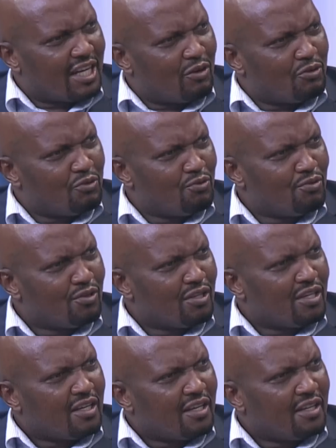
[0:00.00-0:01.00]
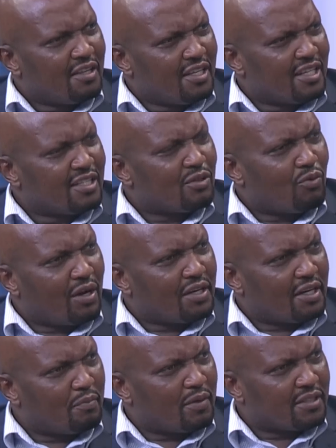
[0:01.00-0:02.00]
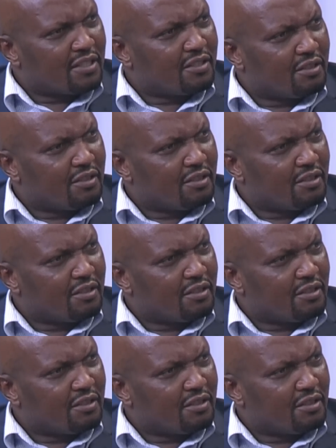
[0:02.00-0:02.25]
I would do things 100% different.